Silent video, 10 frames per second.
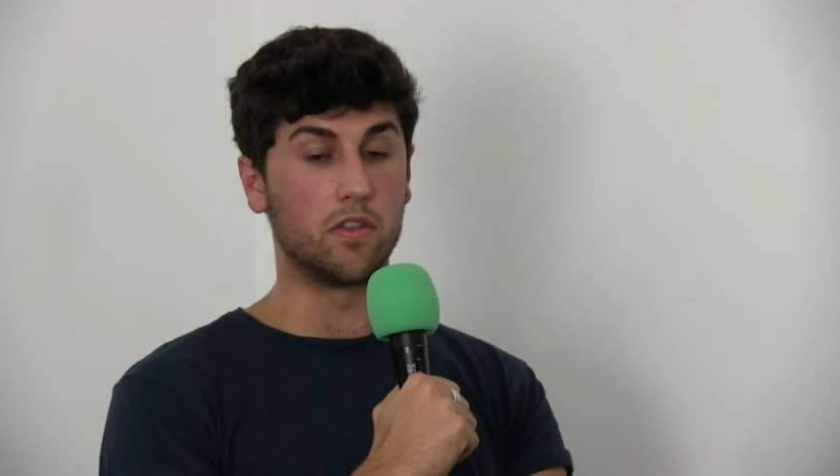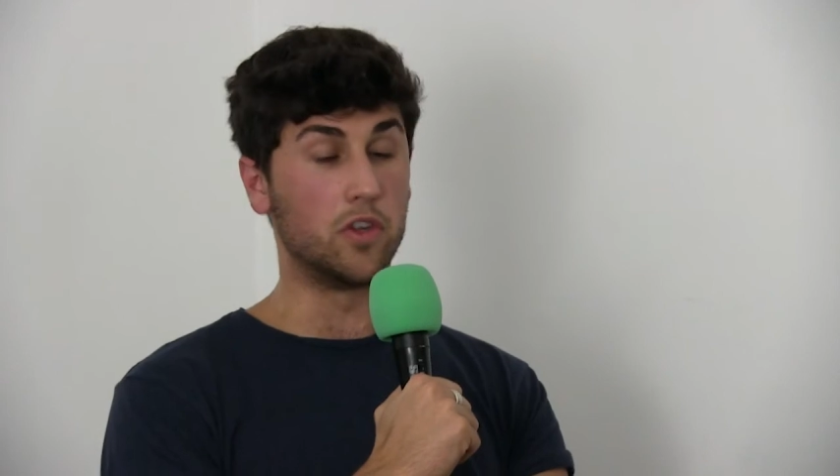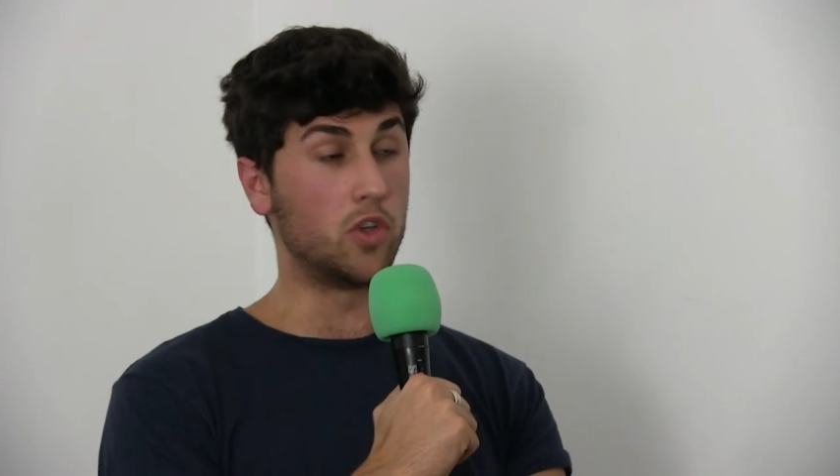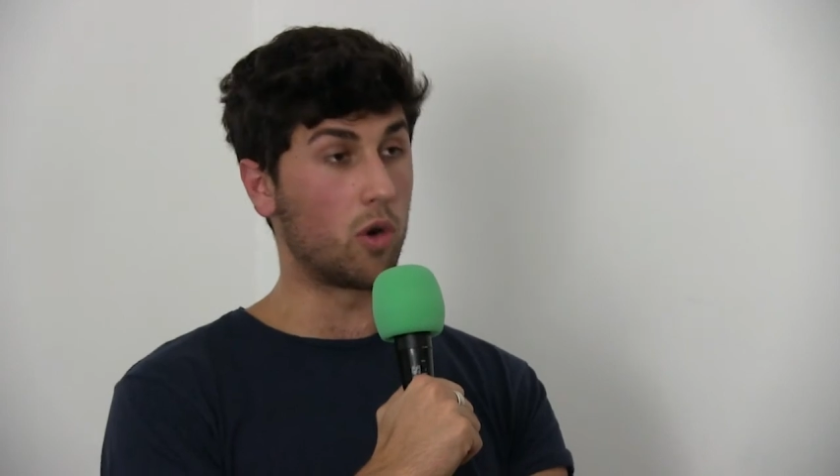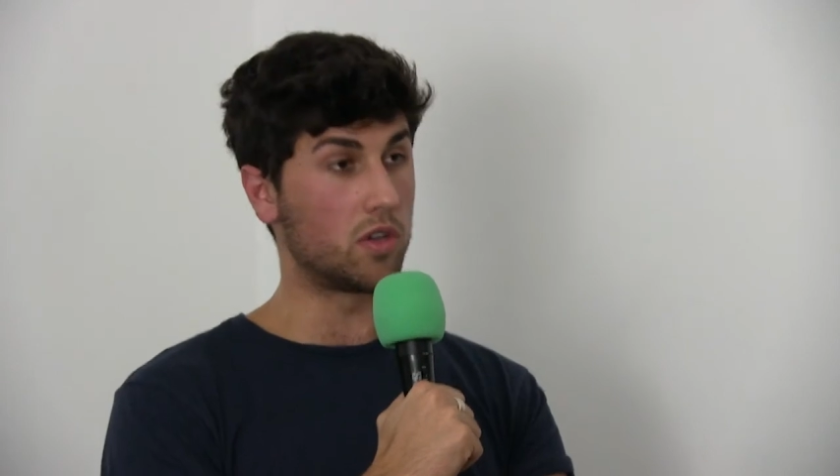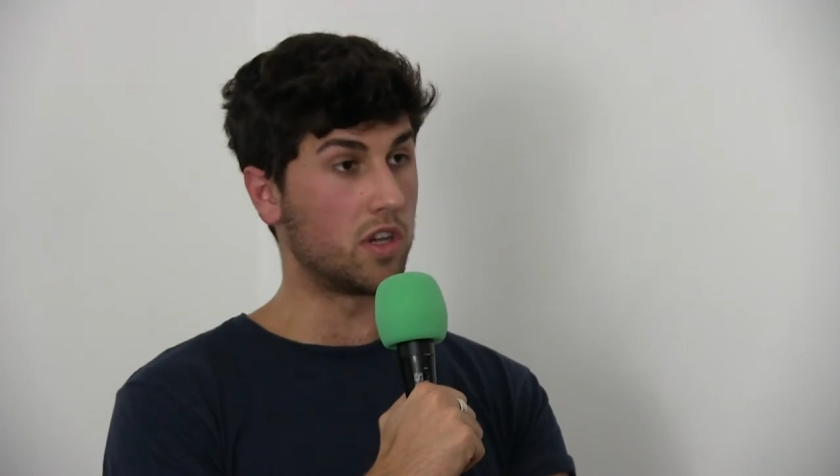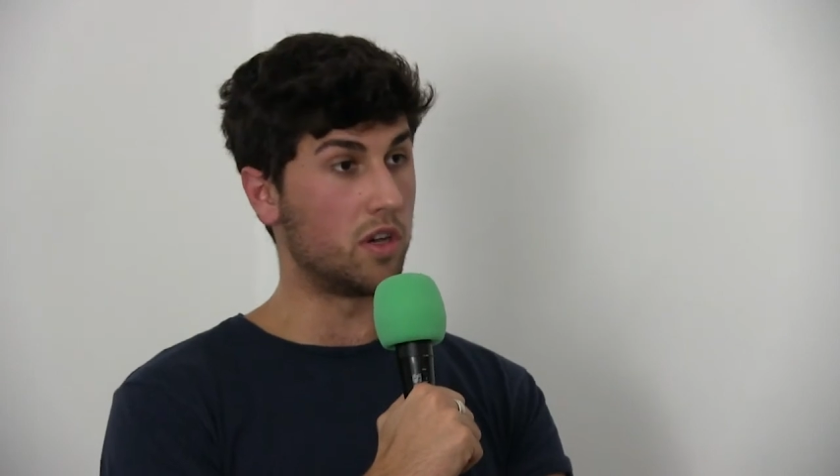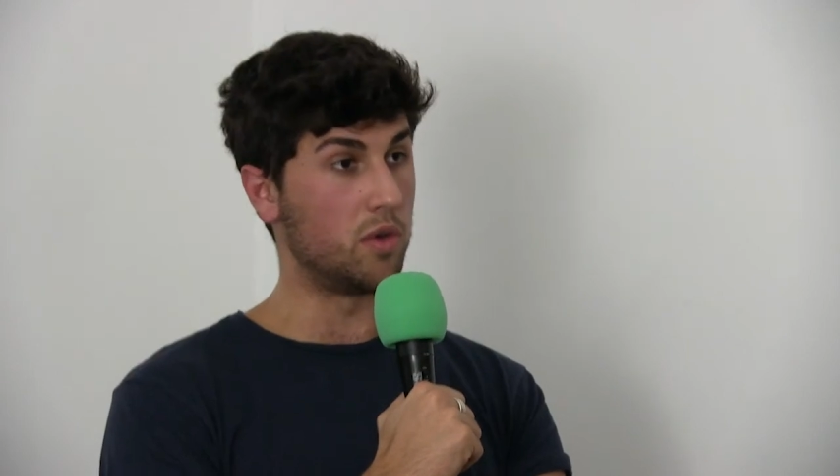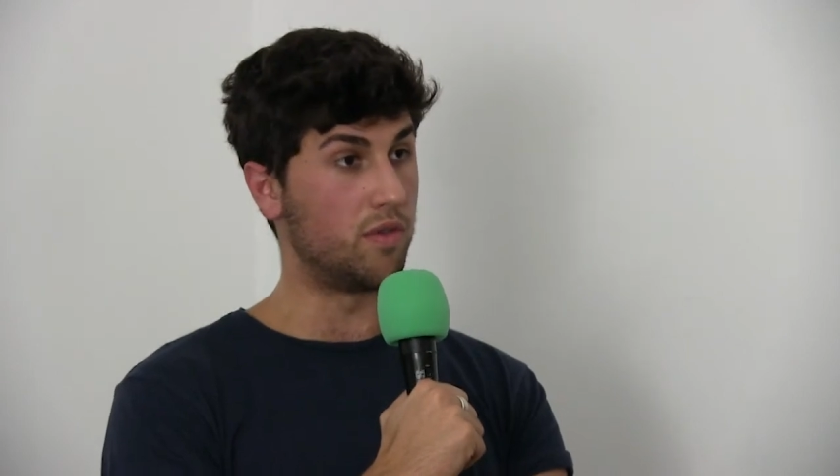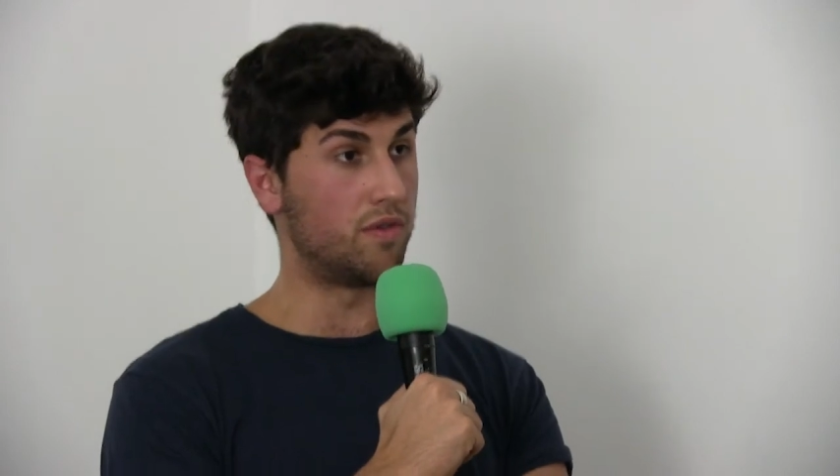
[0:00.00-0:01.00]
the
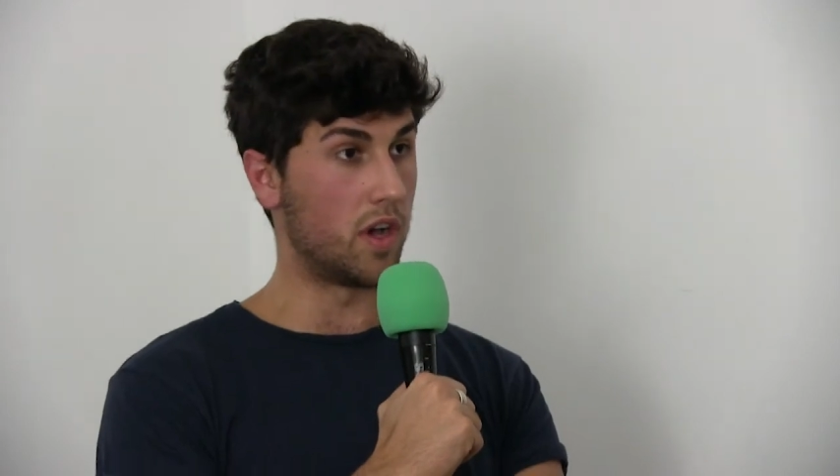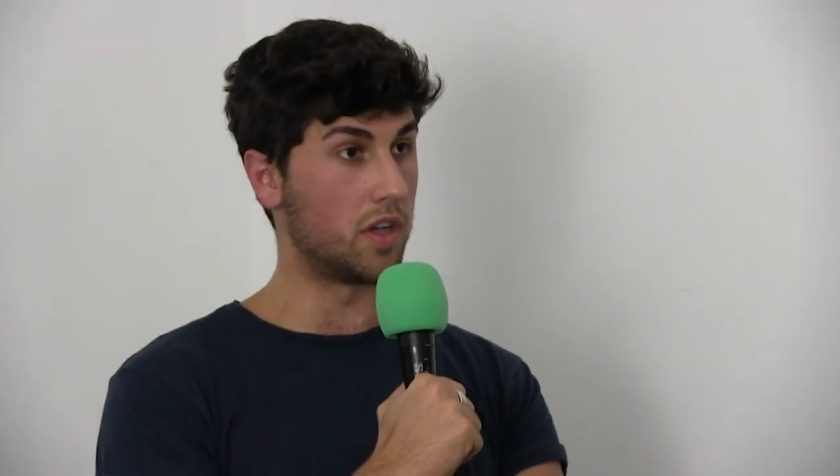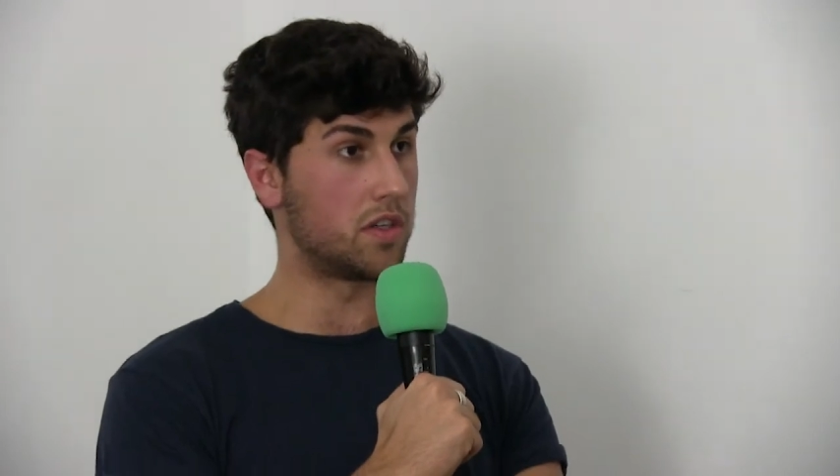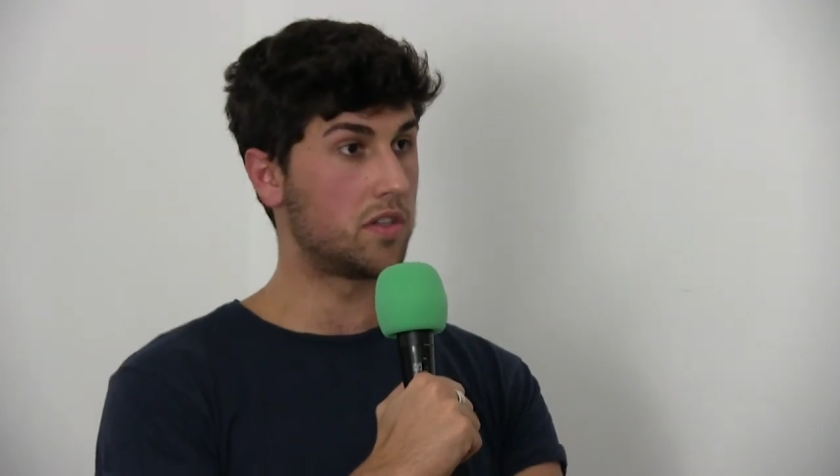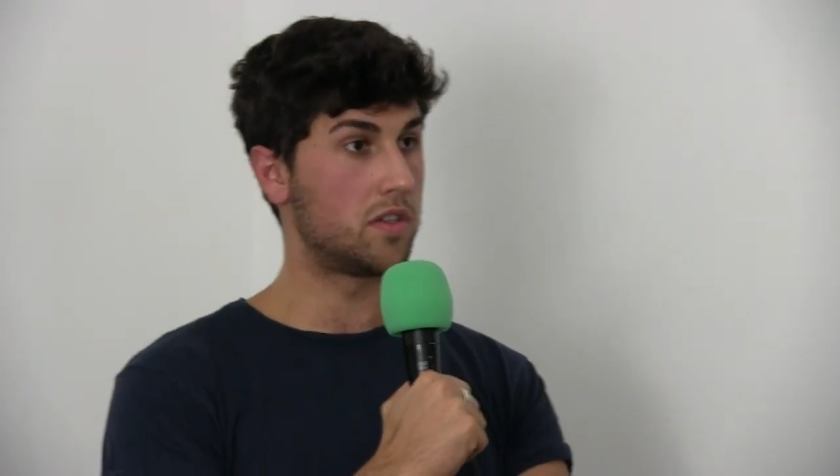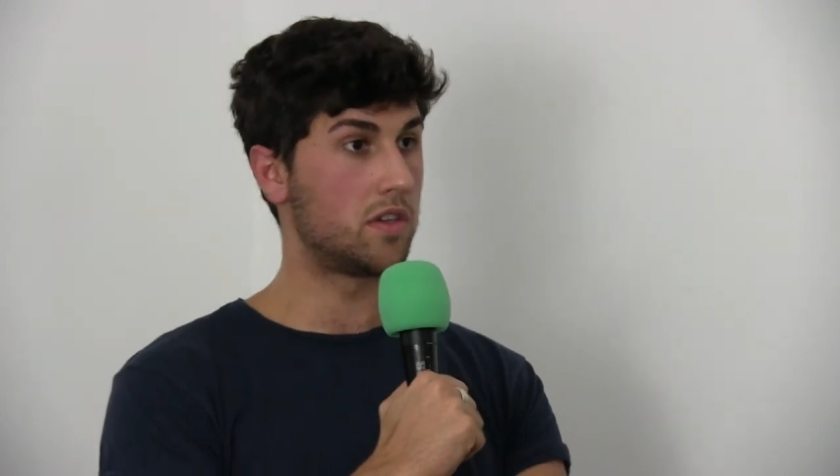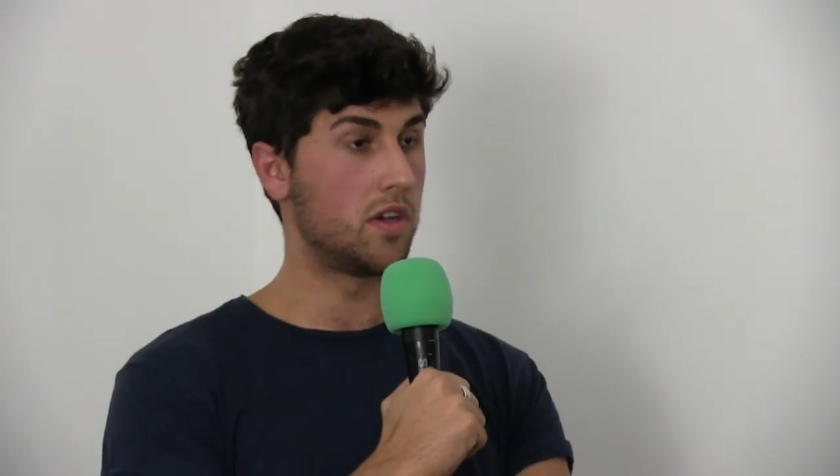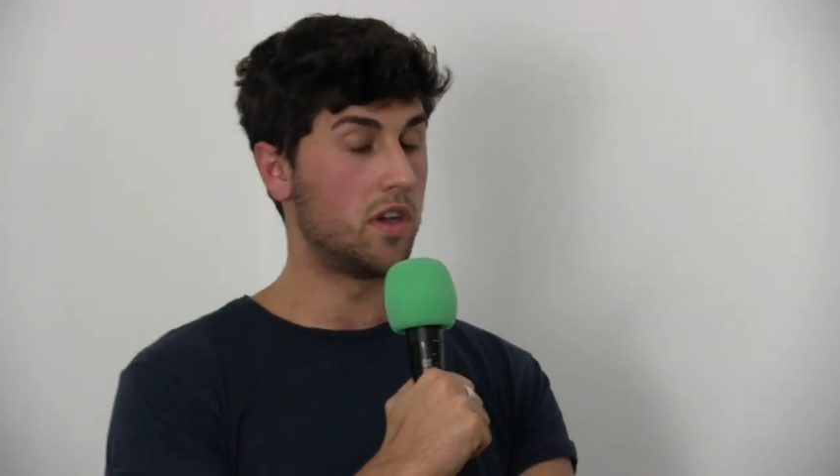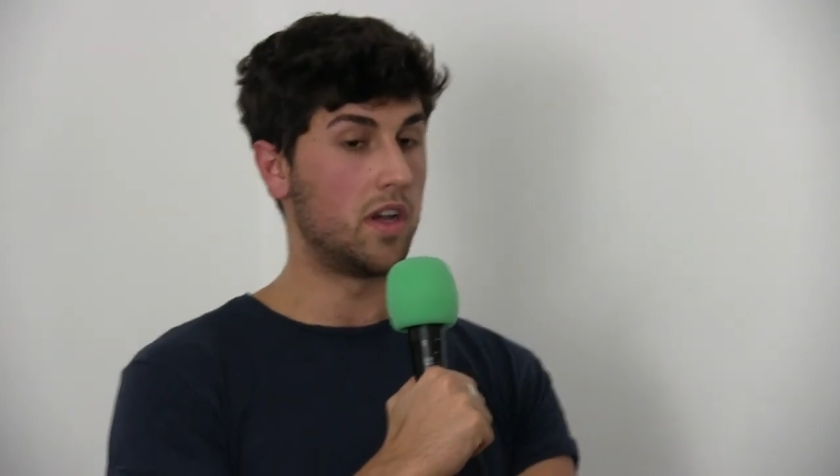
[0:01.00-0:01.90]
doctor who first